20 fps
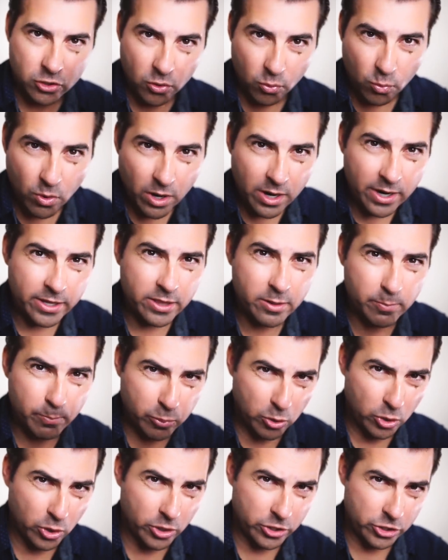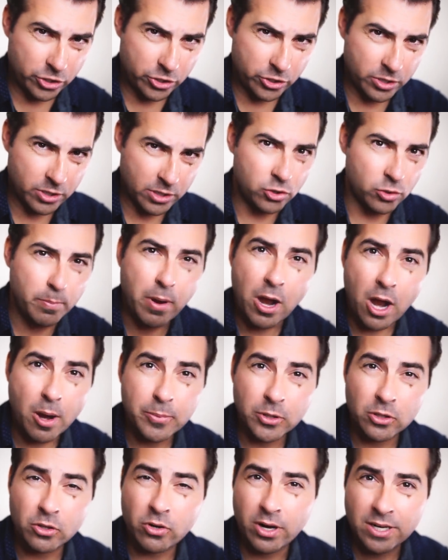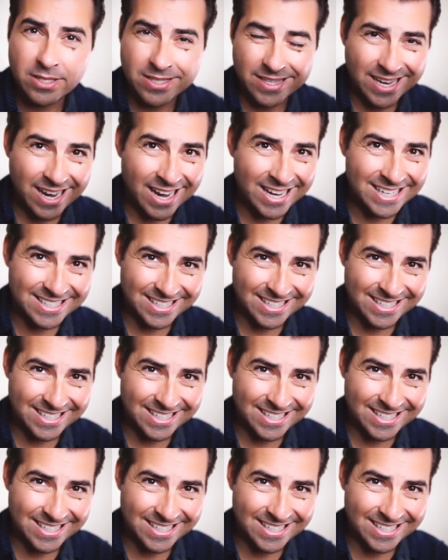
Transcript: Holy shit, dude. Even most of